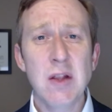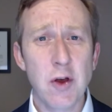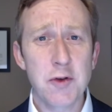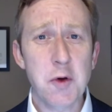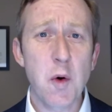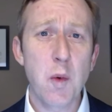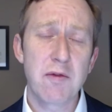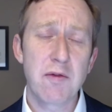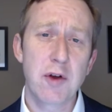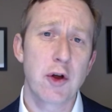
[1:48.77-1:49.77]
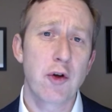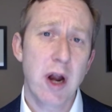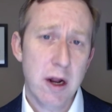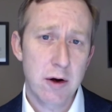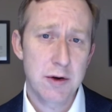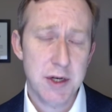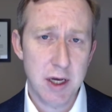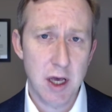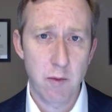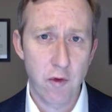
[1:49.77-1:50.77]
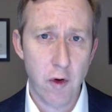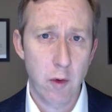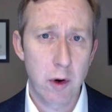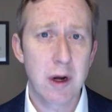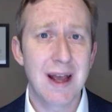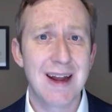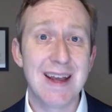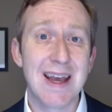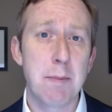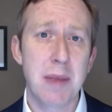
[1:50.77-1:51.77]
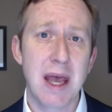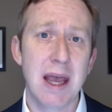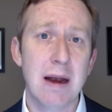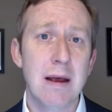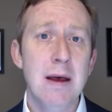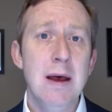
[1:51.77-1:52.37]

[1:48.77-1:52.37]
It's also a way for your creditors to come forward and get paid.